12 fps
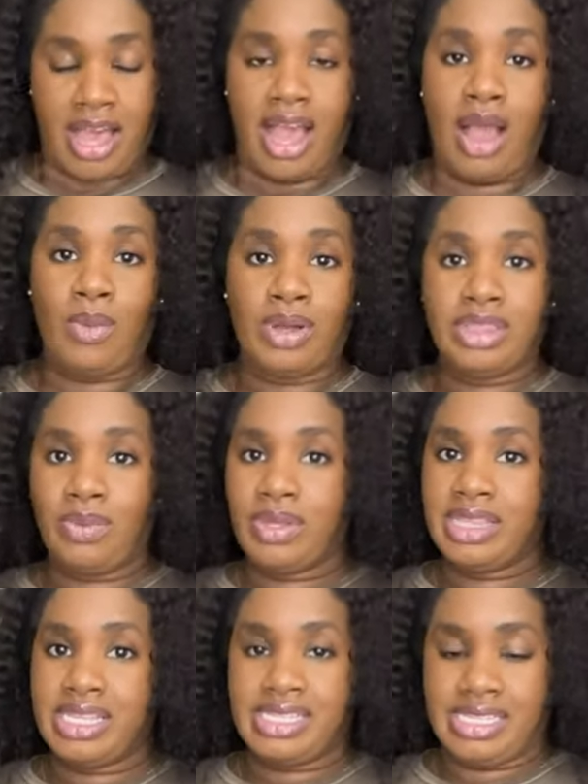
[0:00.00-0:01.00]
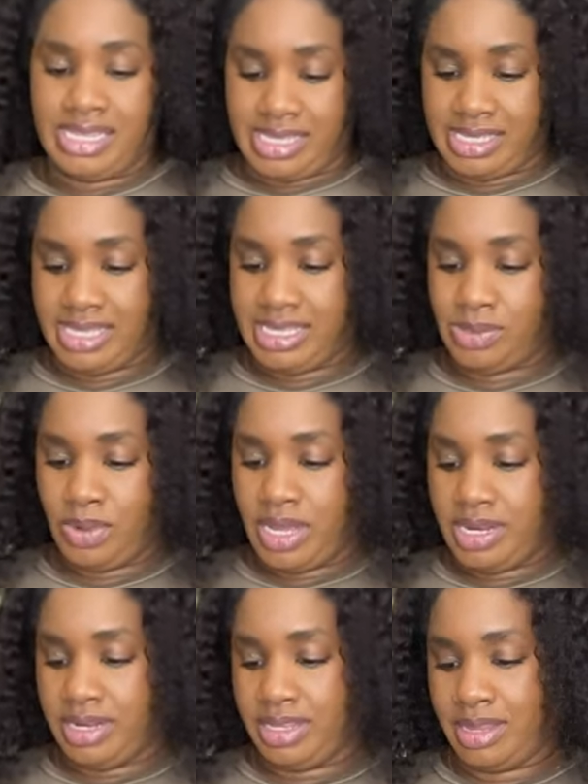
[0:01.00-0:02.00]
I wonder what this is. This
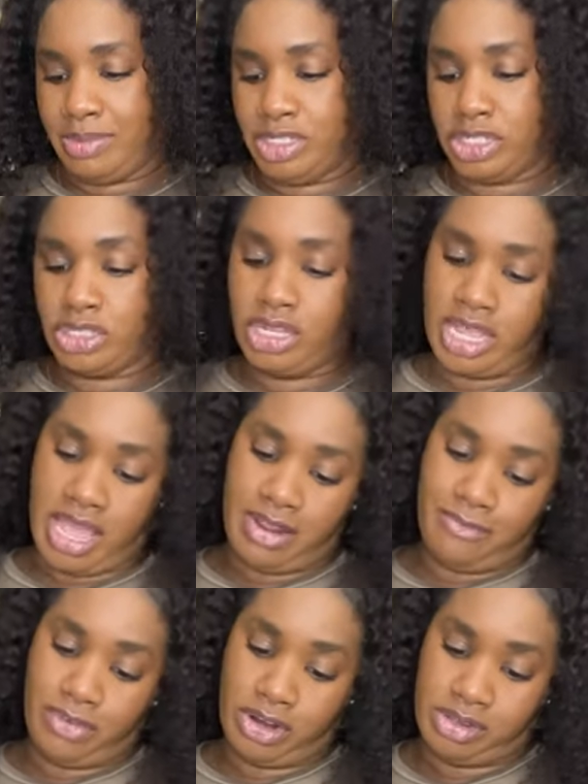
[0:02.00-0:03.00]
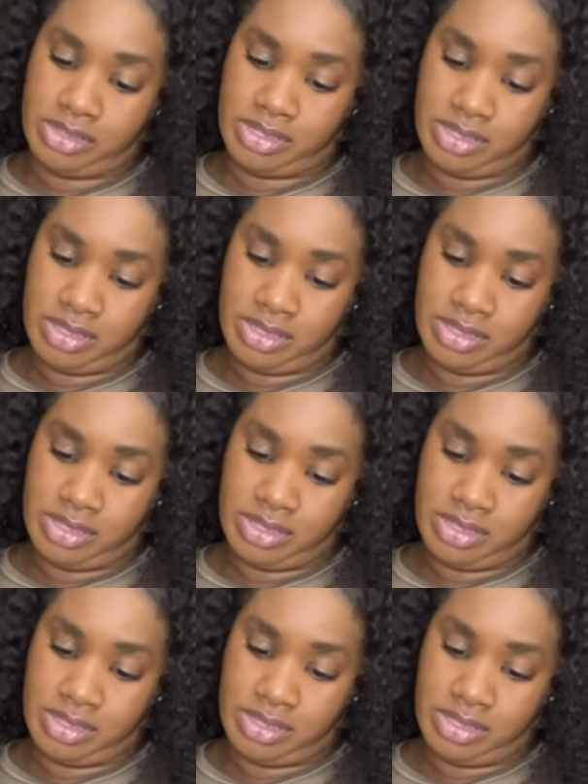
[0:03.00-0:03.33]
one, let me just look at it first.